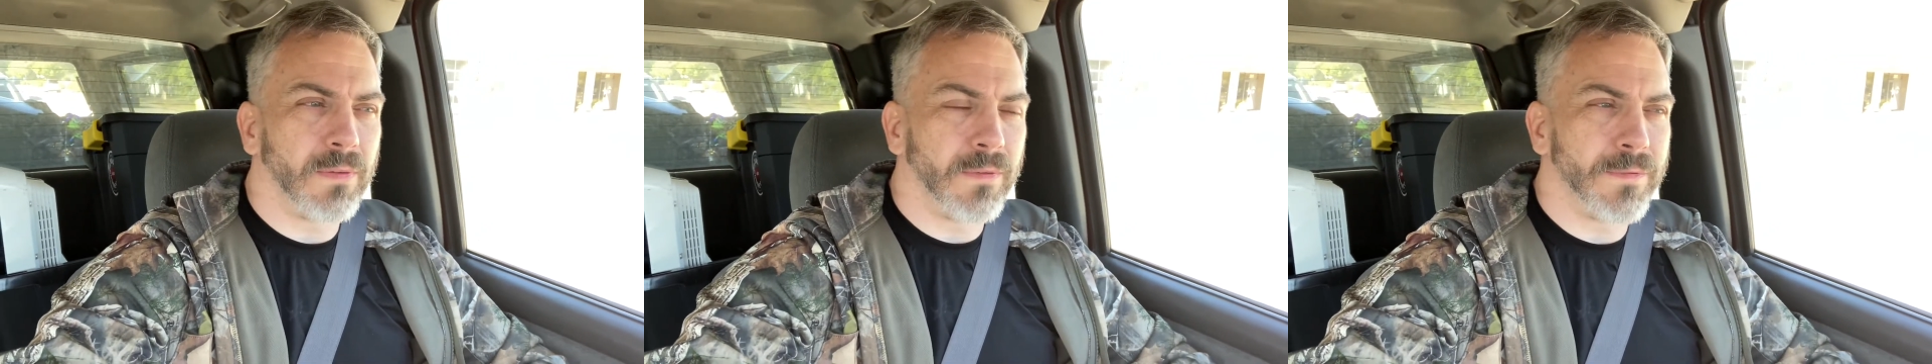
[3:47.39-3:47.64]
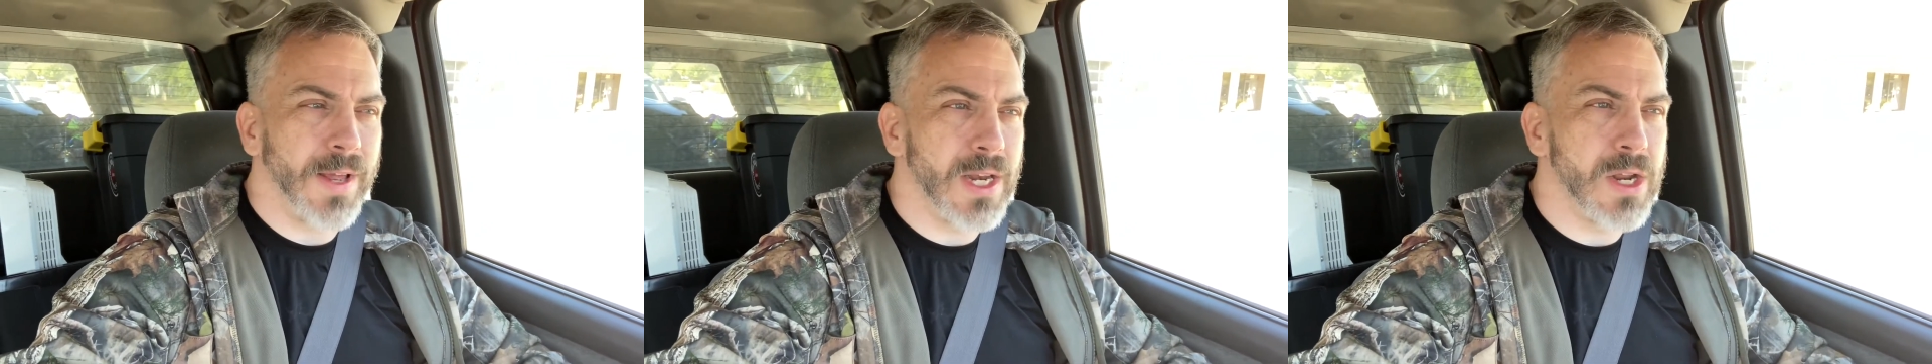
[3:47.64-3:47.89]

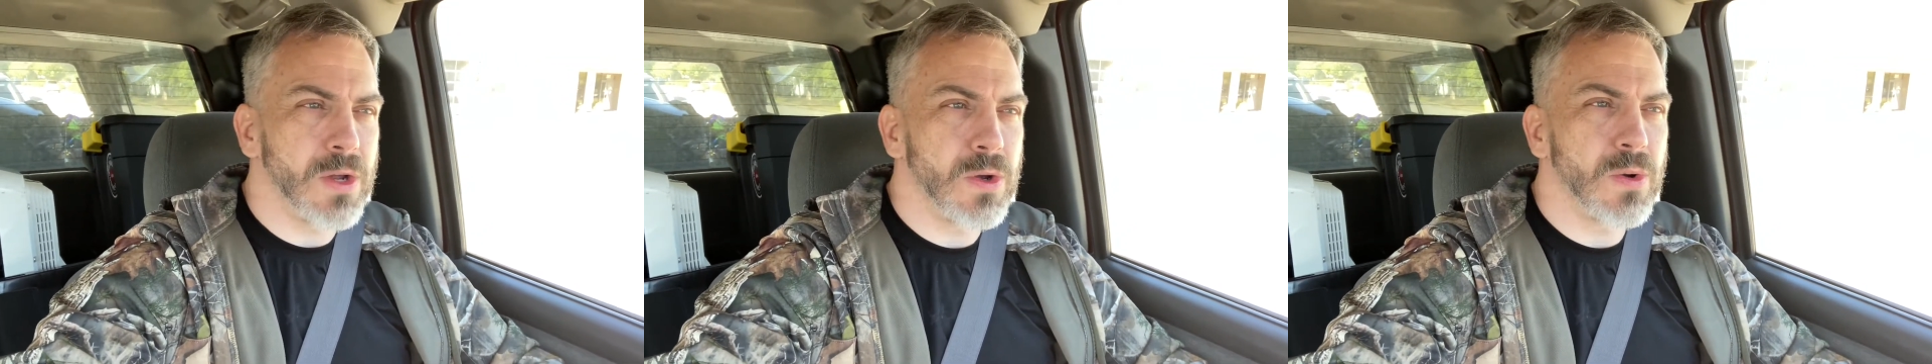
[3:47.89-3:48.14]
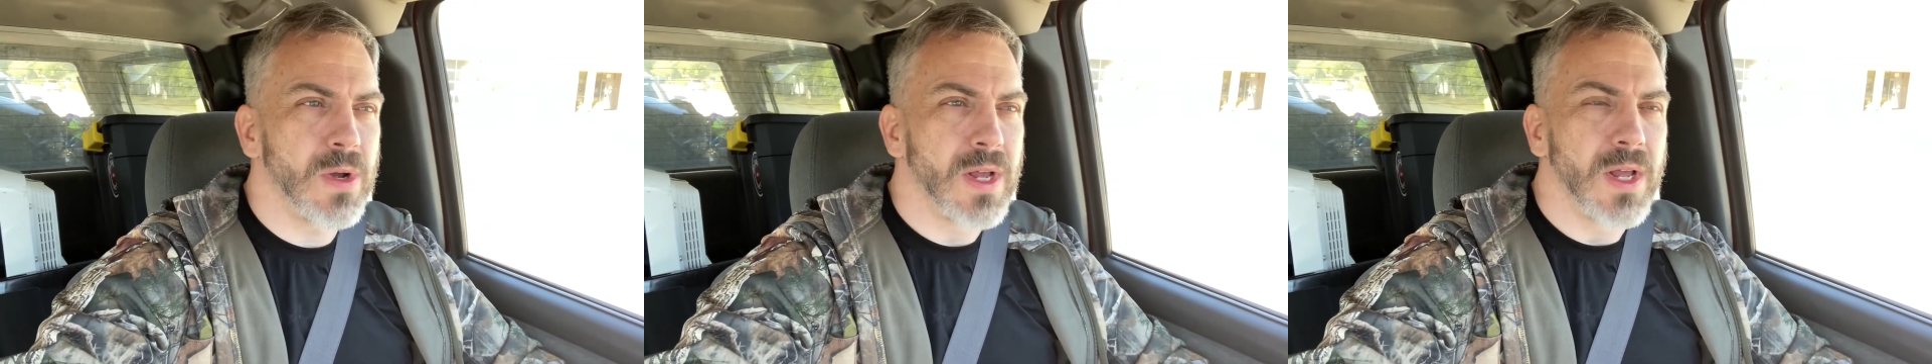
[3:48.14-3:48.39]

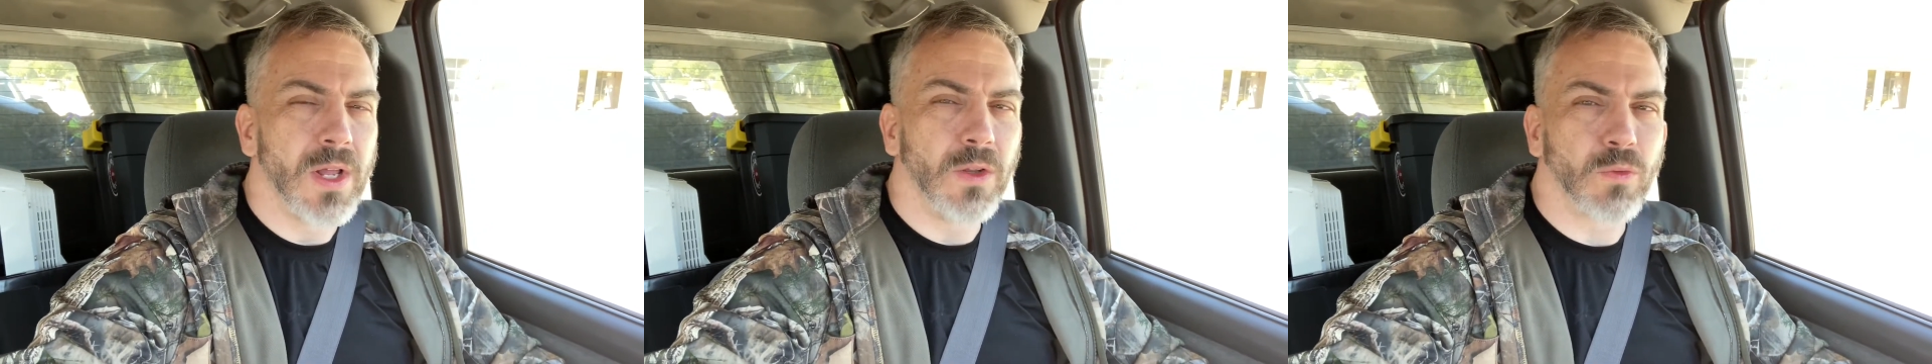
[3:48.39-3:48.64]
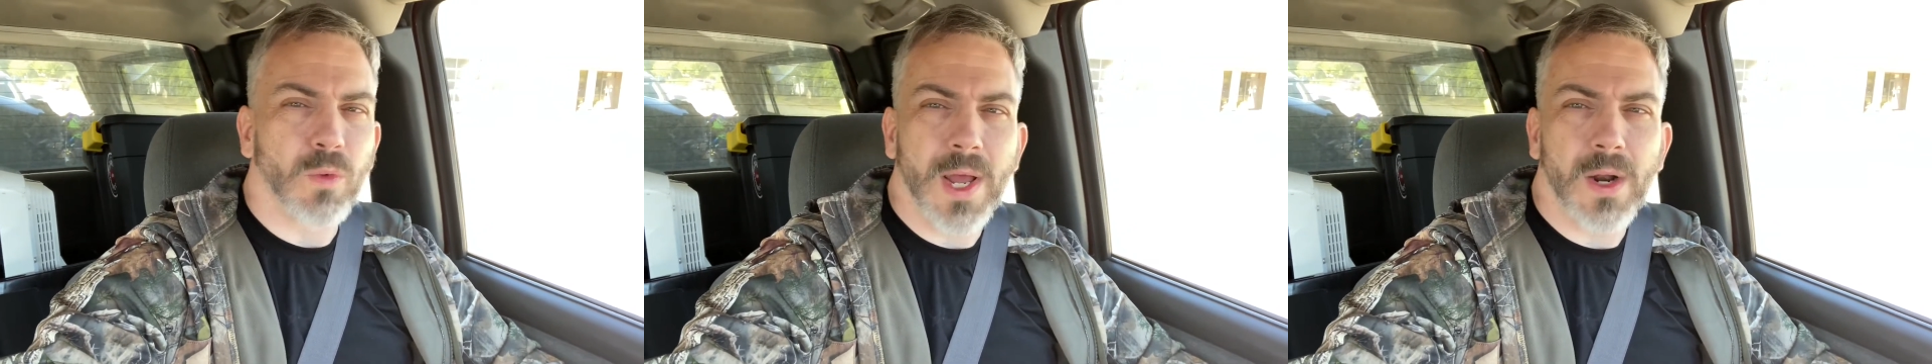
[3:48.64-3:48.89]
venue. It's
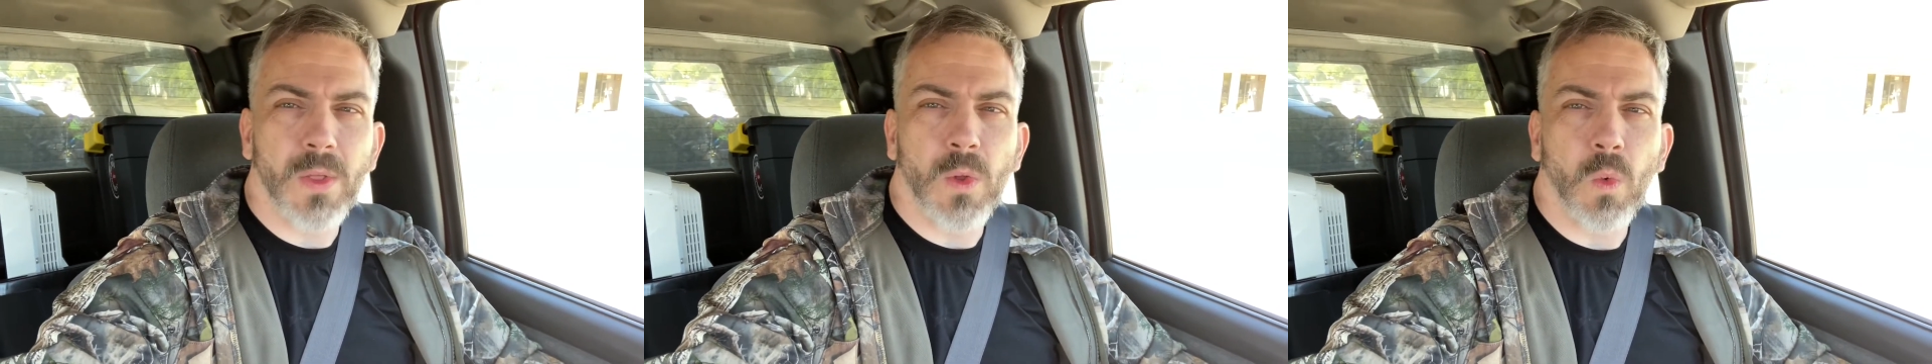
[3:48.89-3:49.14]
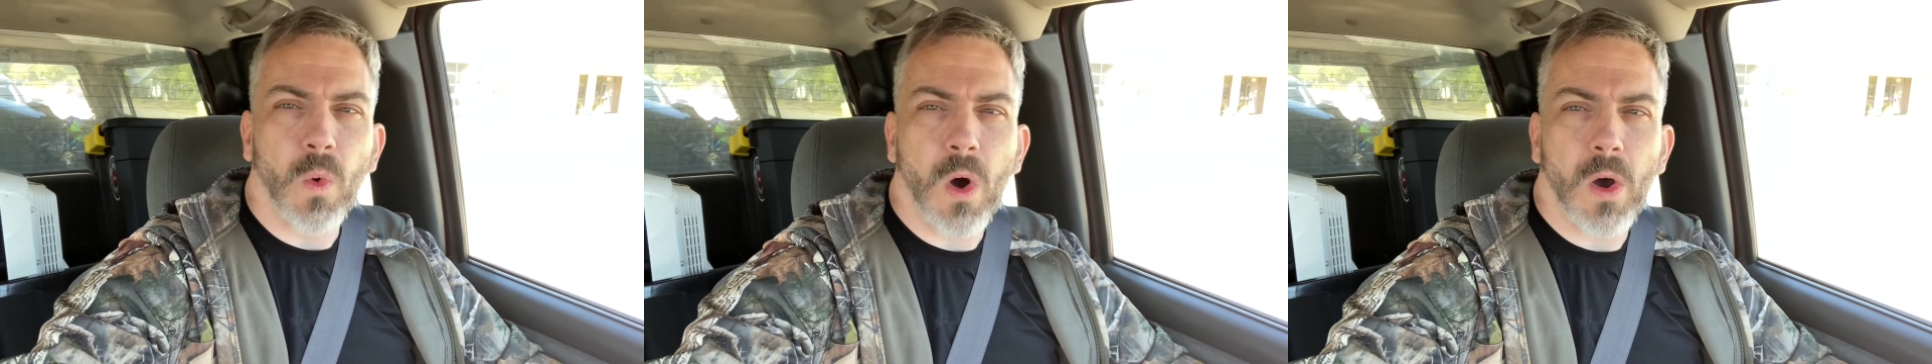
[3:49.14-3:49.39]
right on the
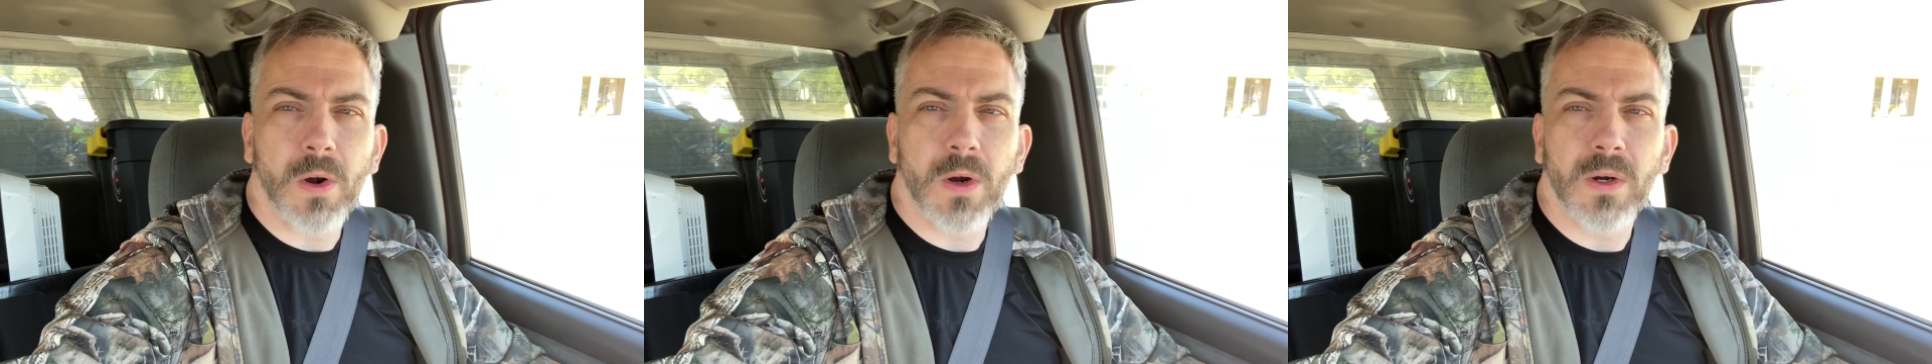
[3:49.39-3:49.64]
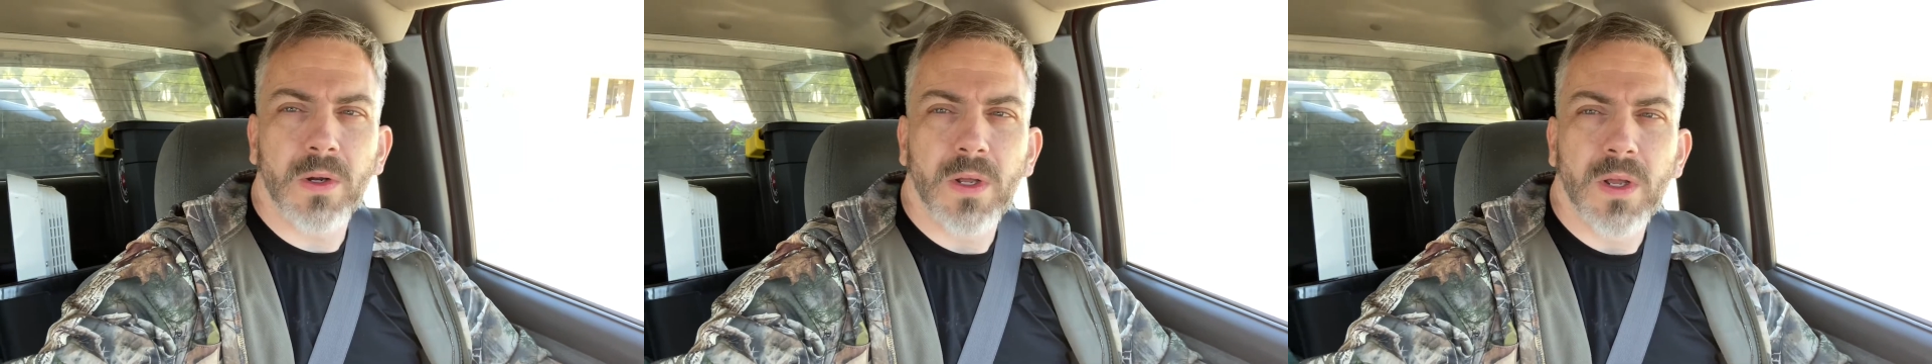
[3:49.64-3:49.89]

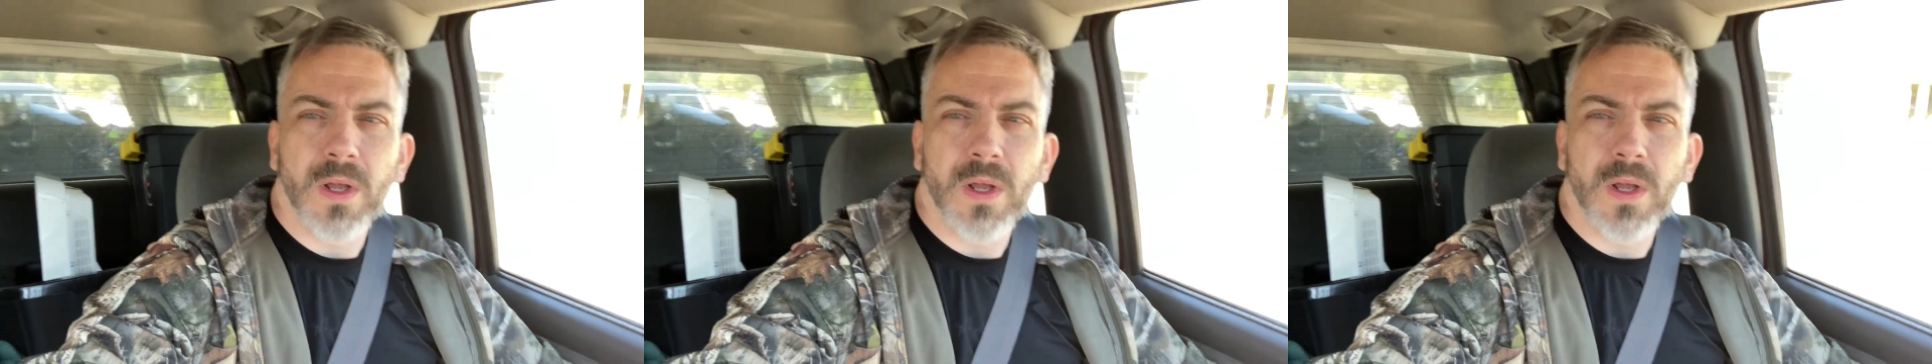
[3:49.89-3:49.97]
water.